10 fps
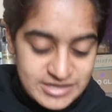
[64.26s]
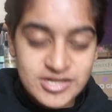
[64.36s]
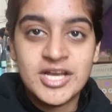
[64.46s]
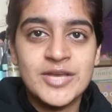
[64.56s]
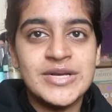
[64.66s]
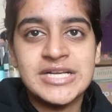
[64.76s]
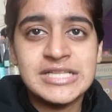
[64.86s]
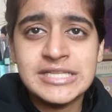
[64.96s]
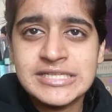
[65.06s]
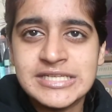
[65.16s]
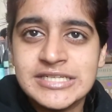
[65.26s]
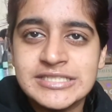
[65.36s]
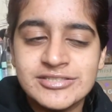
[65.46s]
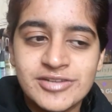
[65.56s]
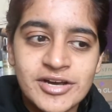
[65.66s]
time, and clearly that is
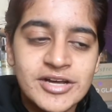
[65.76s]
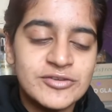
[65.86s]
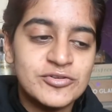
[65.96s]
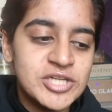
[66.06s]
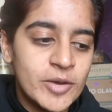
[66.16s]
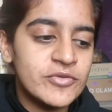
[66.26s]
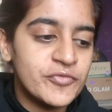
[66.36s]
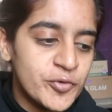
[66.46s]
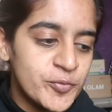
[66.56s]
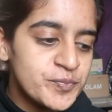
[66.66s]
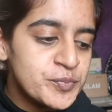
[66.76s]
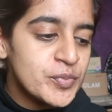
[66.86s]
not a good time to film.